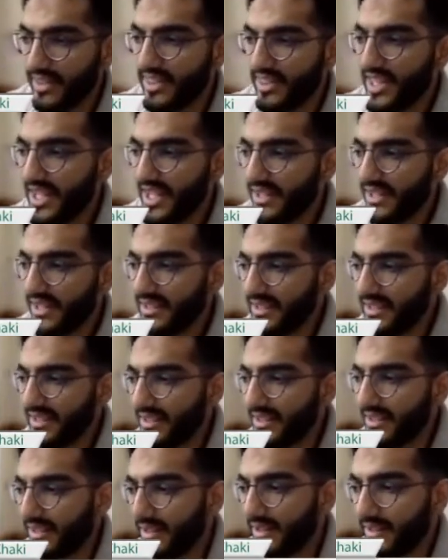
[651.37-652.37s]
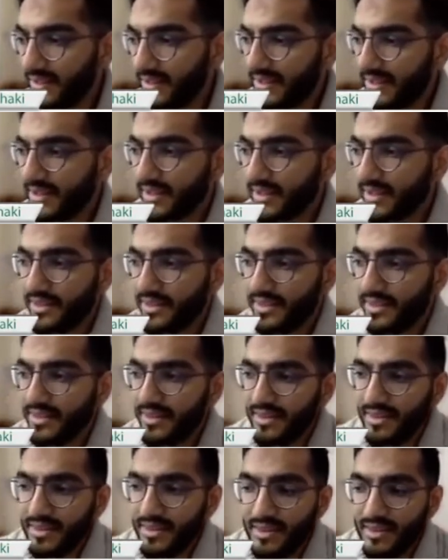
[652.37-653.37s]
Then
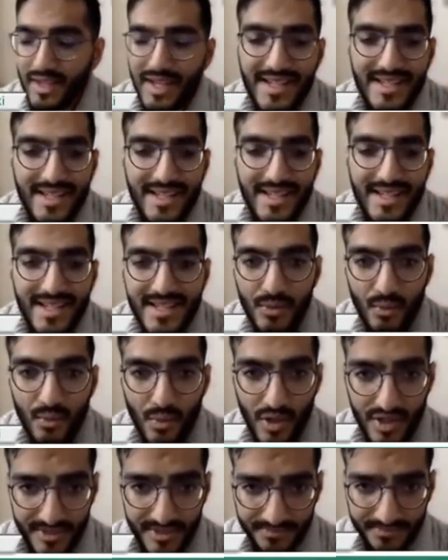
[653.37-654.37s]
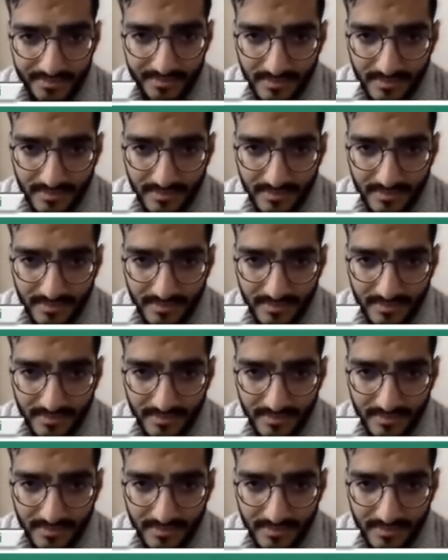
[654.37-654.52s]
the next lesson was